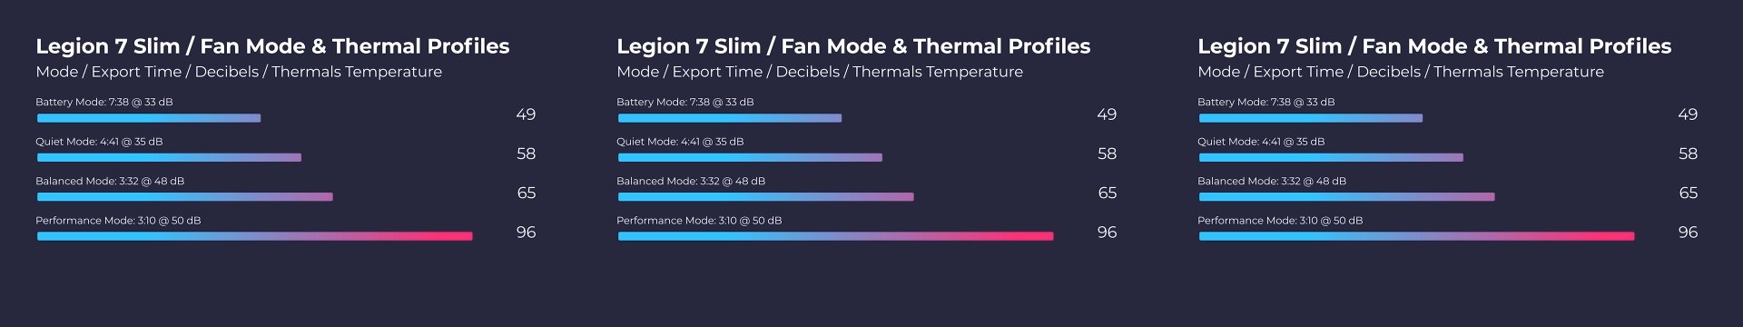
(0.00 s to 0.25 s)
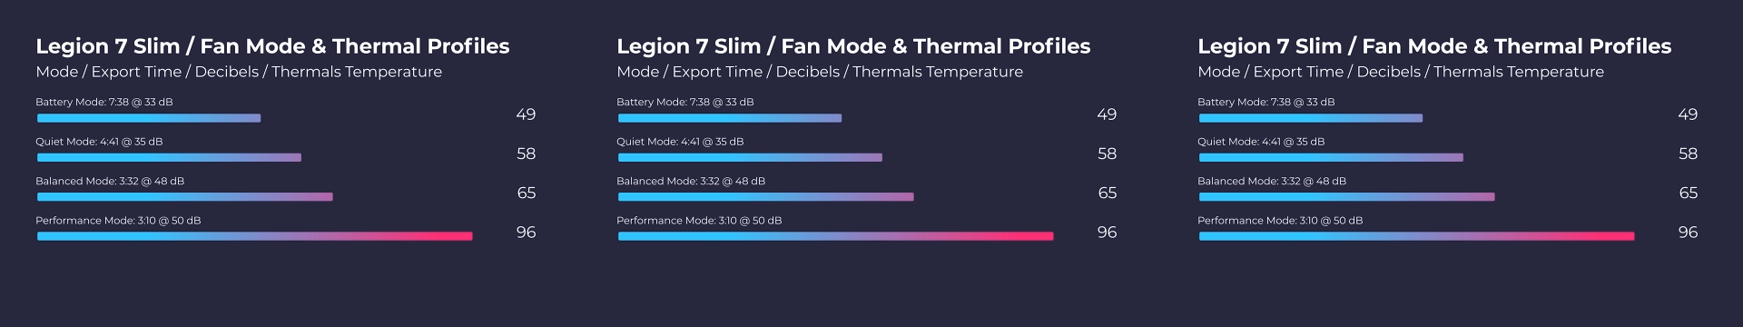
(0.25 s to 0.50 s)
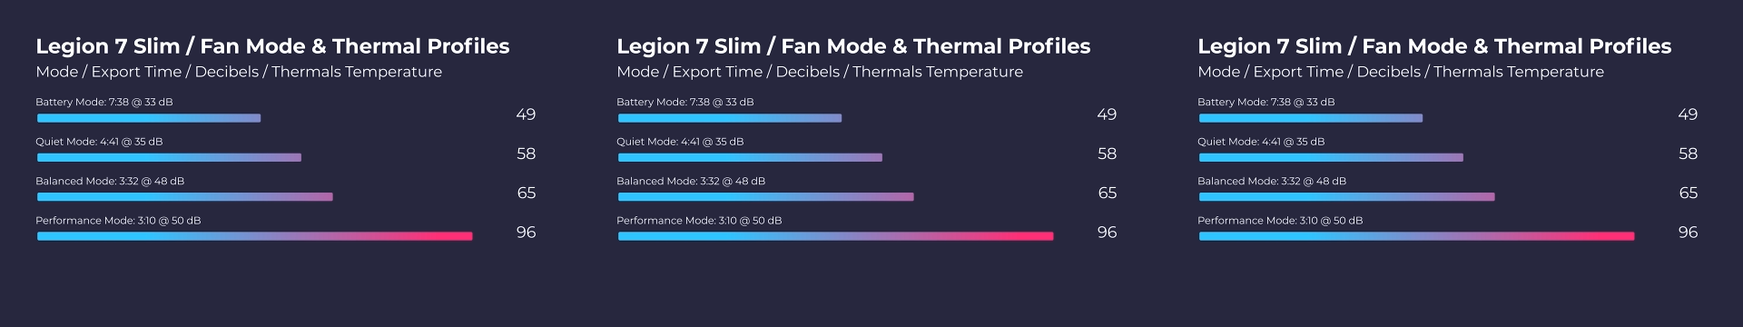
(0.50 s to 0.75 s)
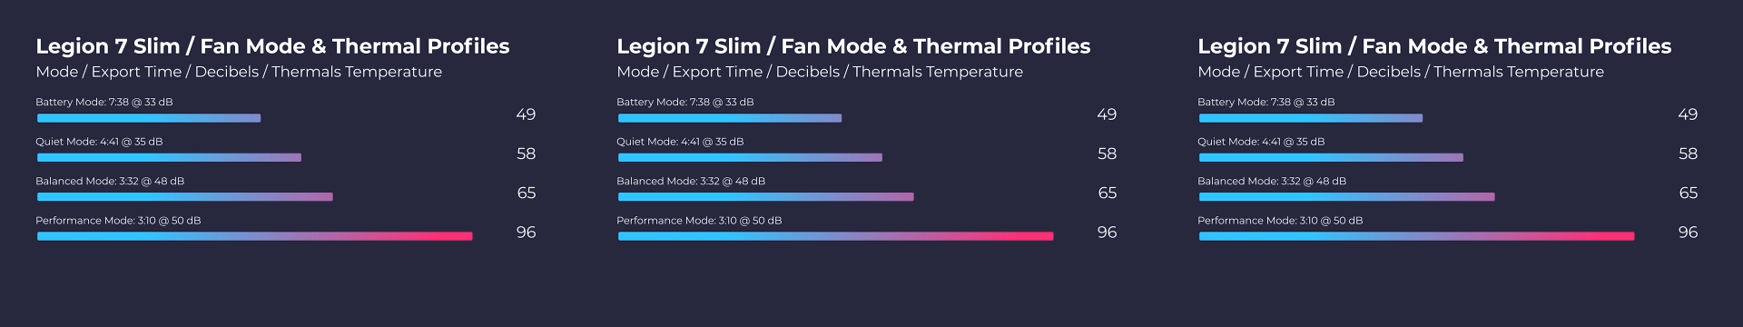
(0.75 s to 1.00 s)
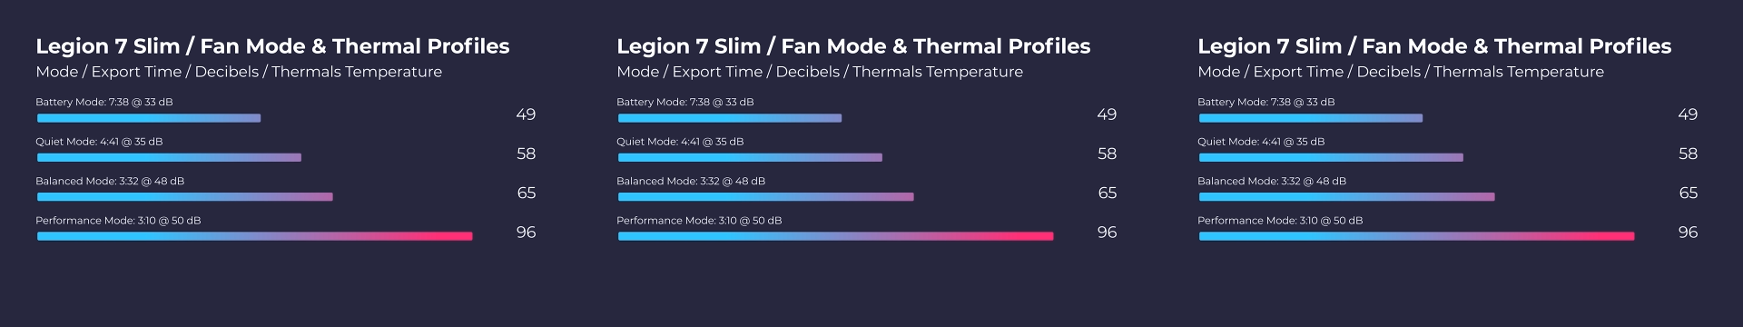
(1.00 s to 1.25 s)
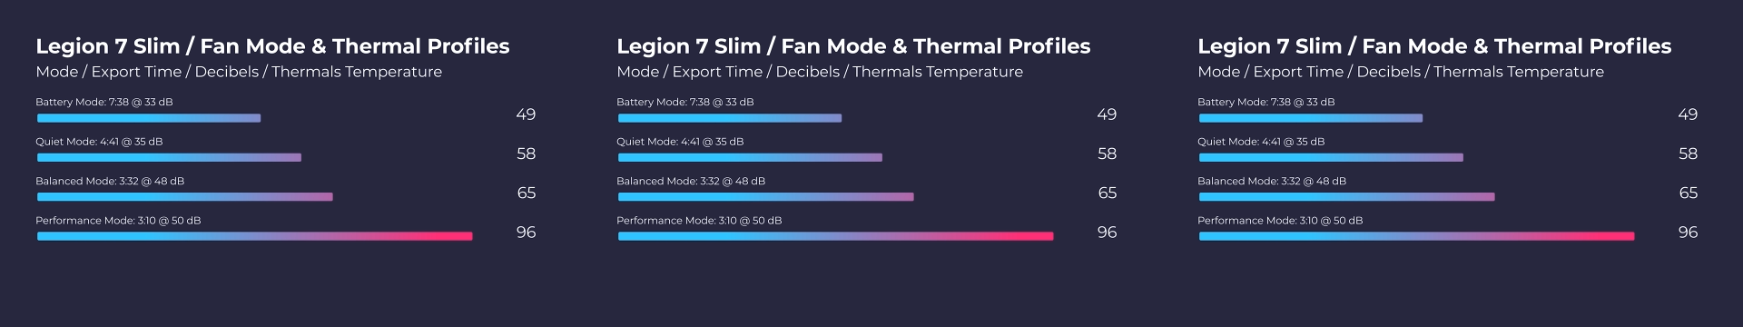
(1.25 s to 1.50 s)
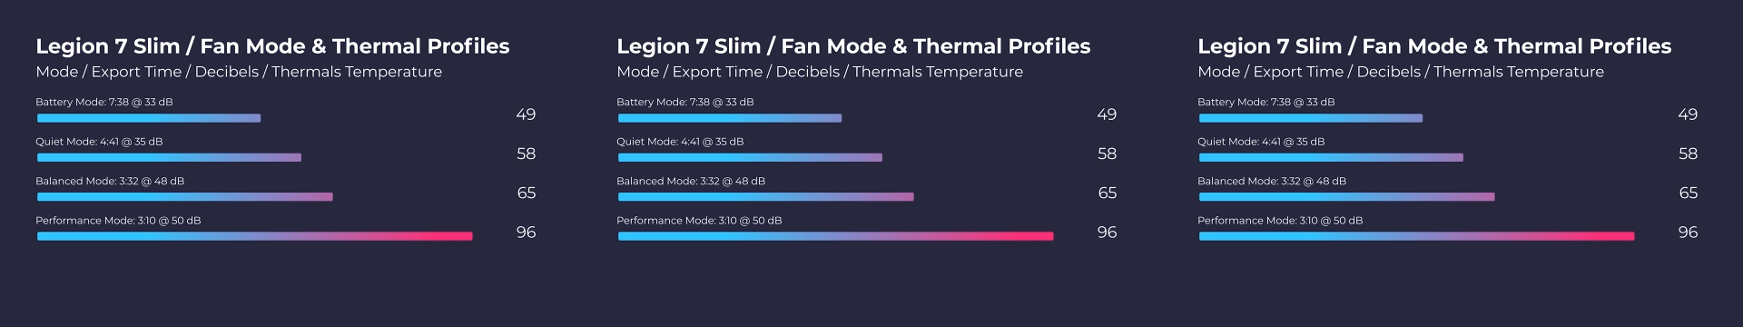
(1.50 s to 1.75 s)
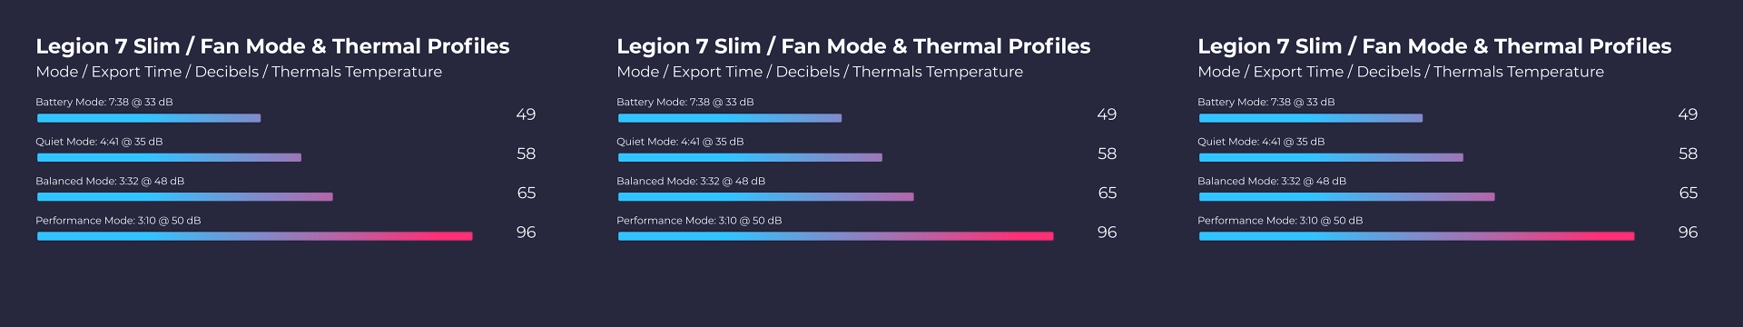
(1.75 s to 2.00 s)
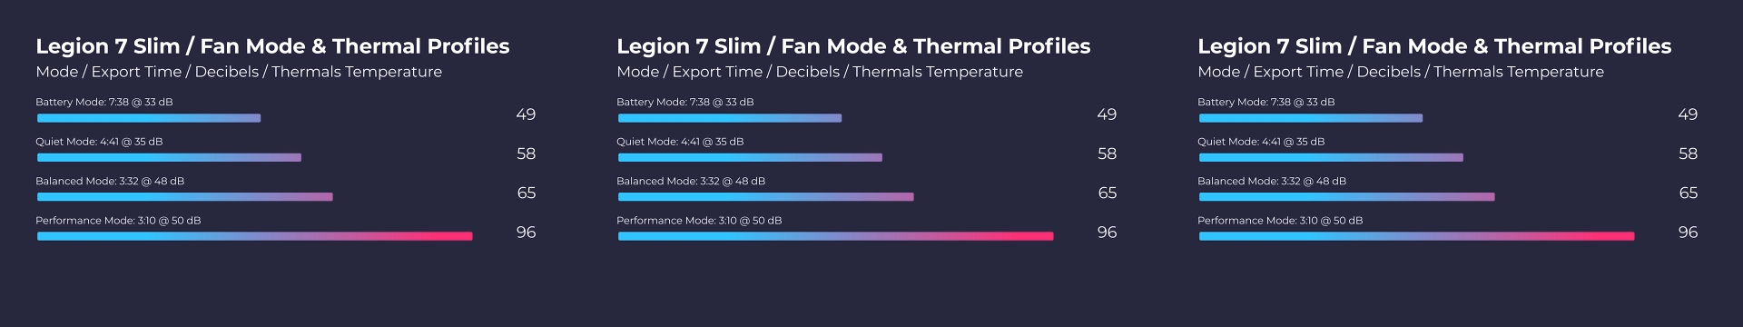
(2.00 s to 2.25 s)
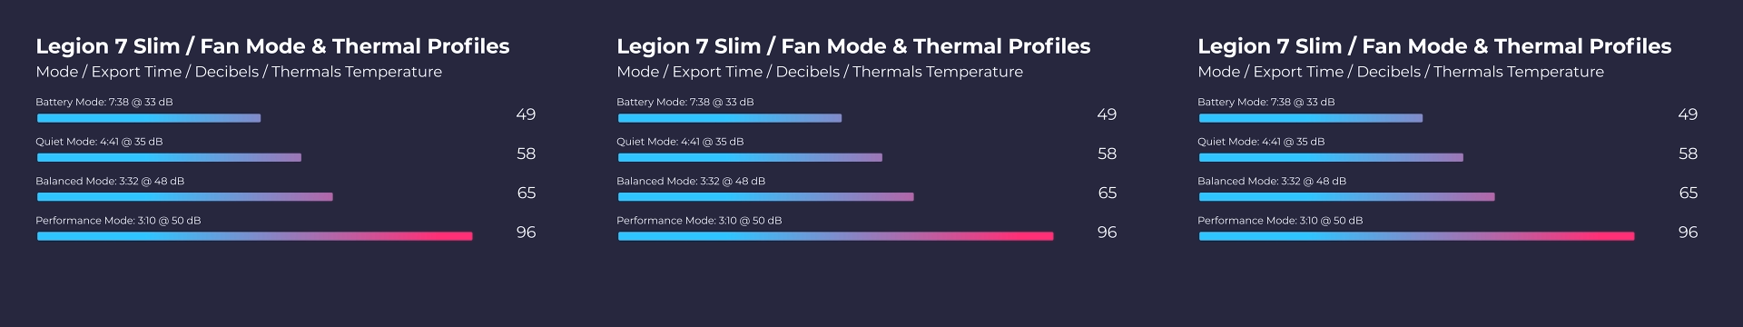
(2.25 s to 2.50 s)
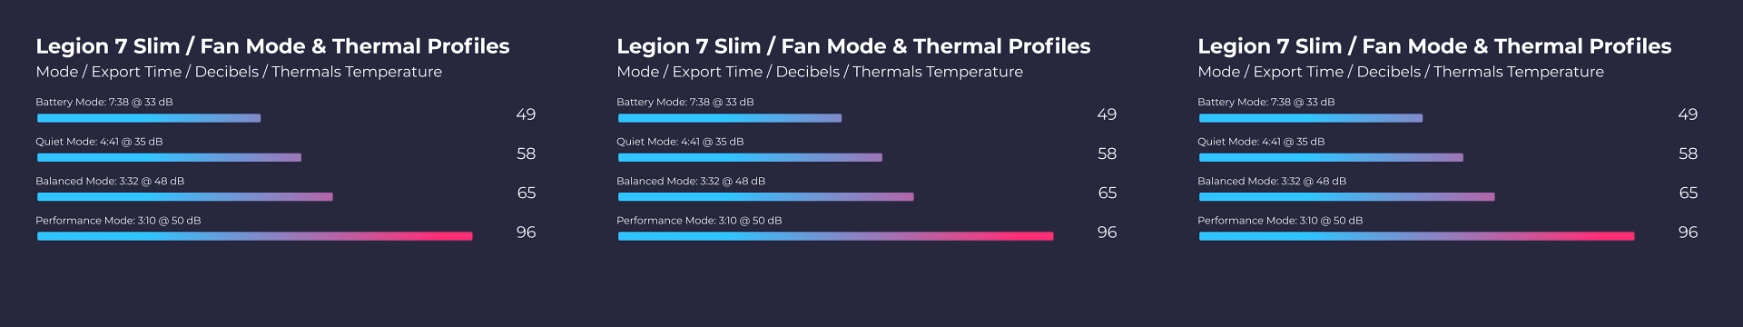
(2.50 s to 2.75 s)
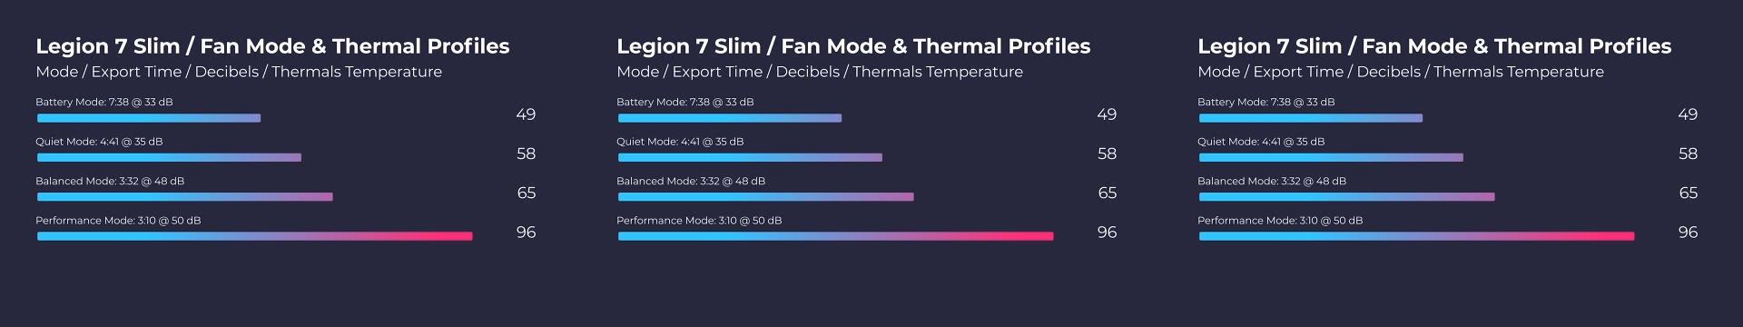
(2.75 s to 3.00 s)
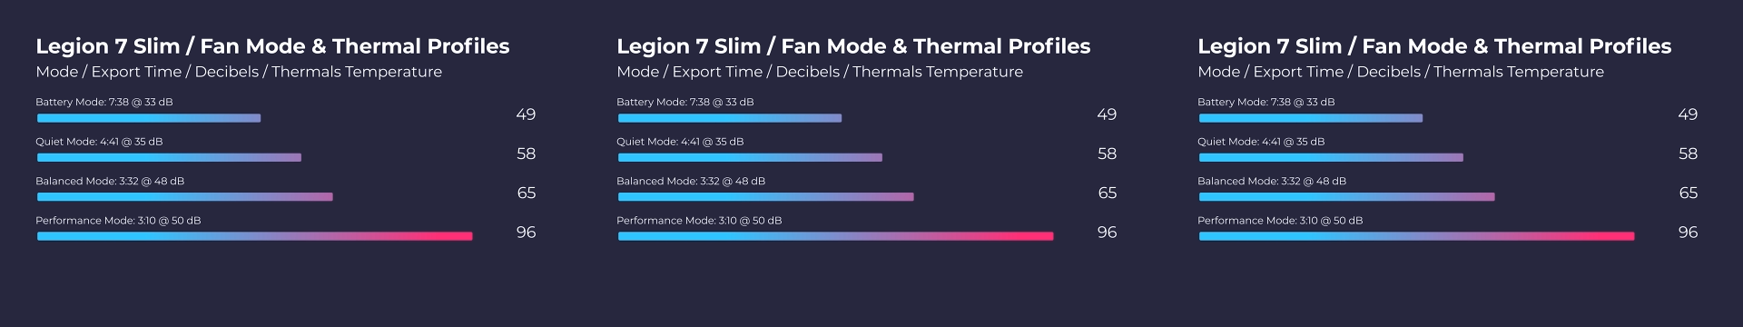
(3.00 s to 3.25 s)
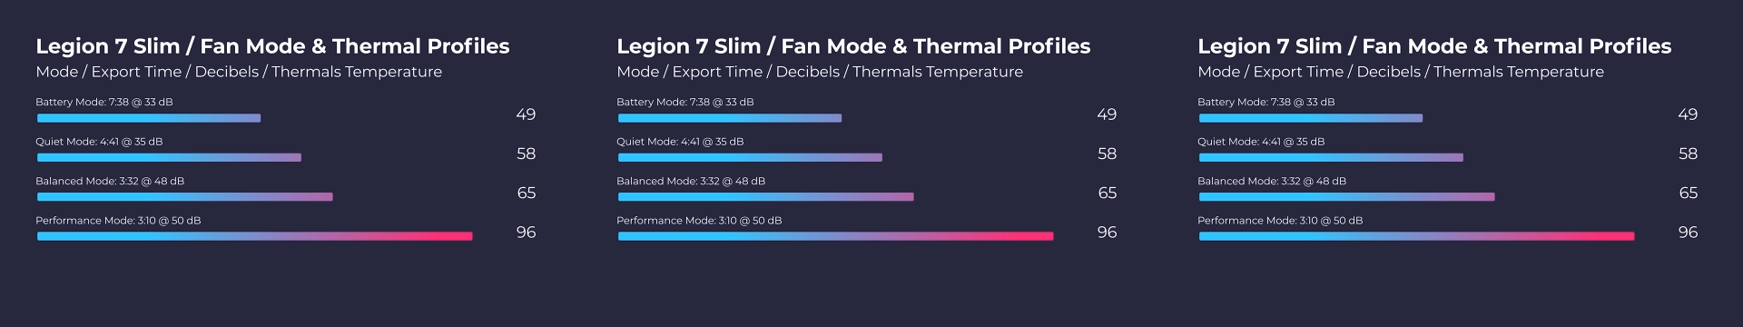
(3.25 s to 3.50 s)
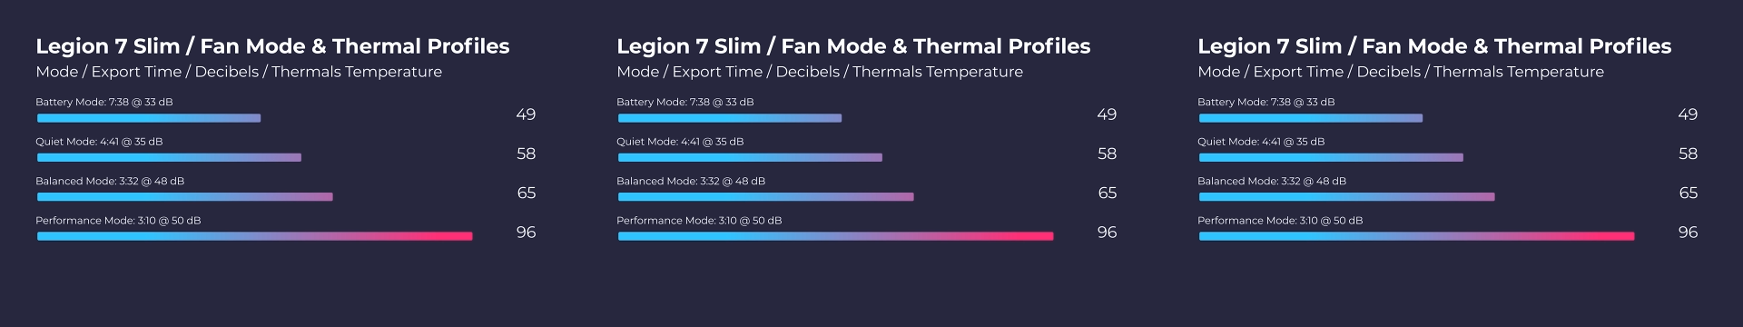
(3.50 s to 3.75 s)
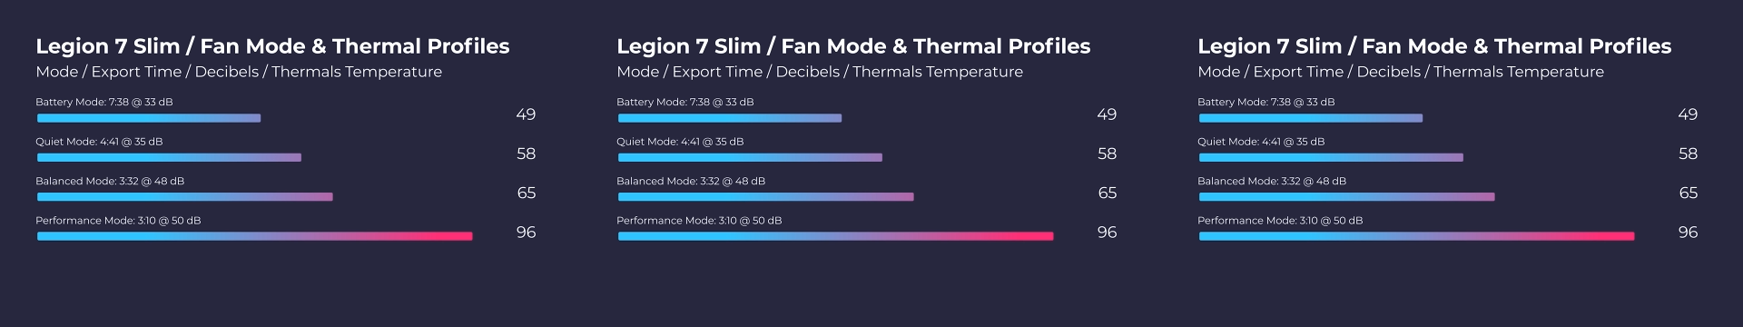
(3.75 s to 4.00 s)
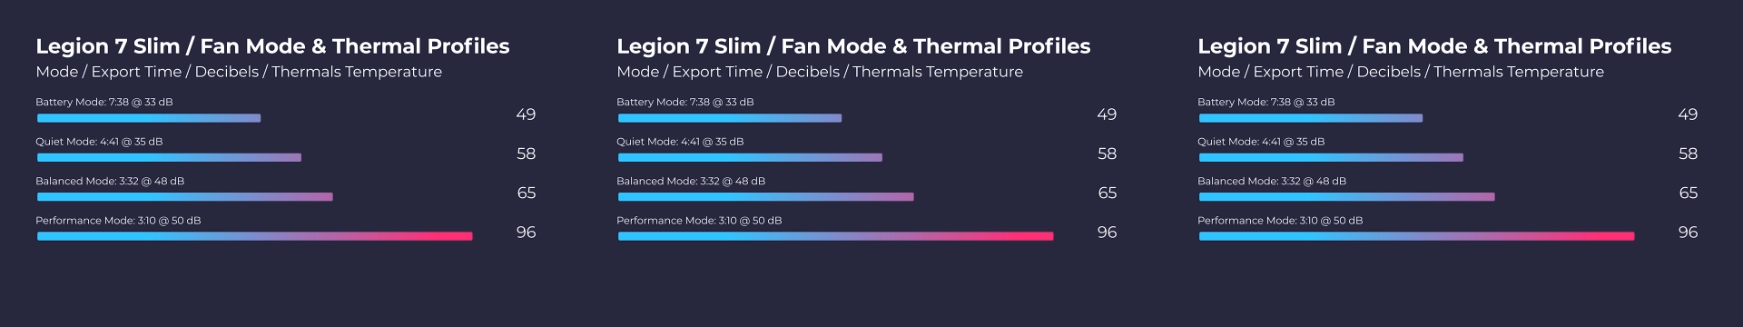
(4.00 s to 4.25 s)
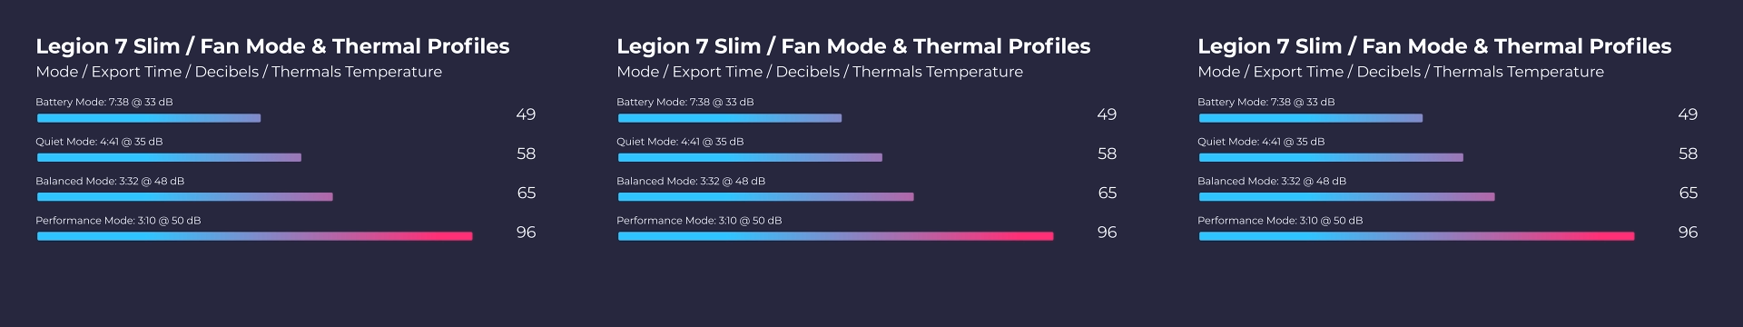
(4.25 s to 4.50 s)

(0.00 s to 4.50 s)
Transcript: Nobody's mouth can be seen.